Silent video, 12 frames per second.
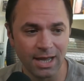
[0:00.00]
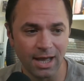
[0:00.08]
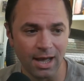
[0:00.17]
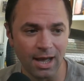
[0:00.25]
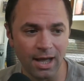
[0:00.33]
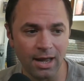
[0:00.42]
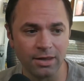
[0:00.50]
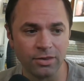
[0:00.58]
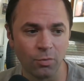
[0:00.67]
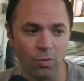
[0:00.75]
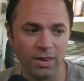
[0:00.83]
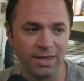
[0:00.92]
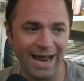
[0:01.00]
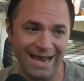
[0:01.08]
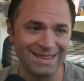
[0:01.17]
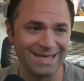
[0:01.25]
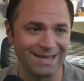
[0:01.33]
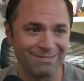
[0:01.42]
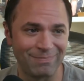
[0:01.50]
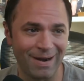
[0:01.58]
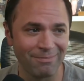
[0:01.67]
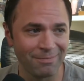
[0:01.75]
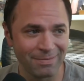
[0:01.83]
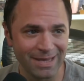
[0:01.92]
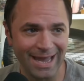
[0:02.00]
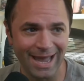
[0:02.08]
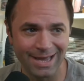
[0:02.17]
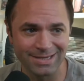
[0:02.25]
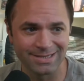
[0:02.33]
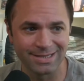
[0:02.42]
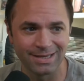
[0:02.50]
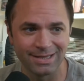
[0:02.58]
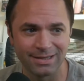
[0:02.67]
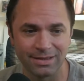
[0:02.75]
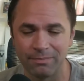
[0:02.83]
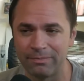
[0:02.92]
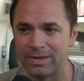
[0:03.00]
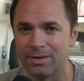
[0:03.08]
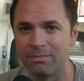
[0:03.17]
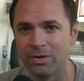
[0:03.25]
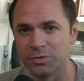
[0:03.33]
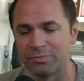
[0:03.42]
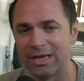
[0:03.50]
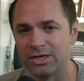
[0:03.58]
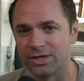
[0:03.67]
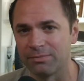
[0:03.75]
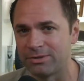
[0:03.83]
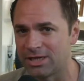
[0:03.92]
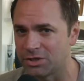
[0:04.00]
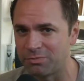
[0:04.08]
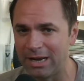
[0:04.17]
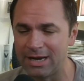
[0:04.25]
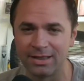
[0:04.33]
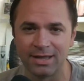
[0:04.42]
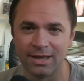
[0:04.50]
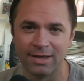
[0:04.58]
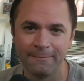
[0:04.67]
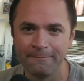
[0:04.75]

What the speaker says: the one that I think probably has the most potential to participate in the